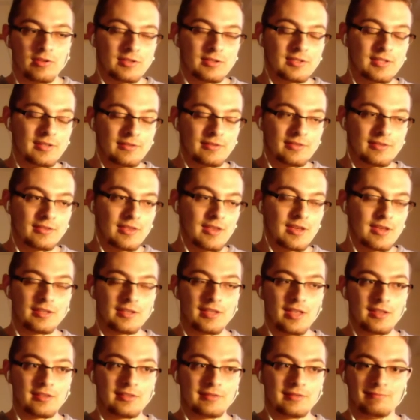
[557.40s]
think that
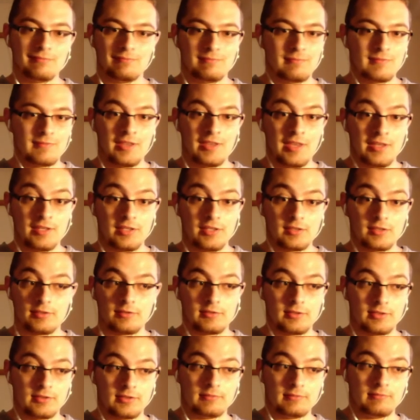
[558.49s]
it just
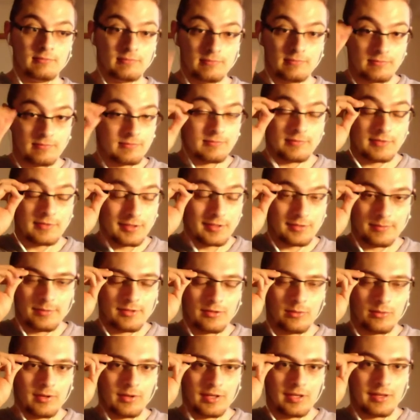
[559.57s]
touched me the way I
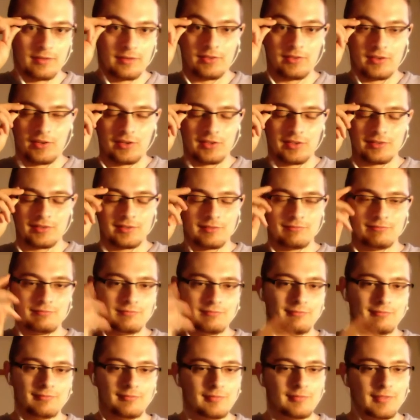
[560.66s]
thought
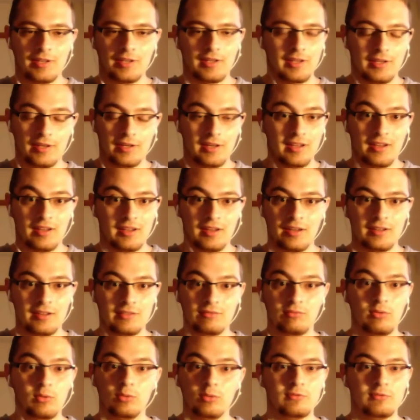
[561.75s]
I won't
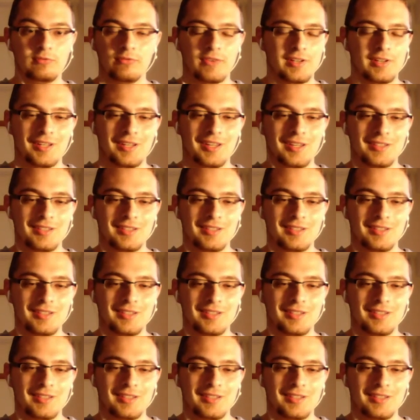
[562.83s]
forget.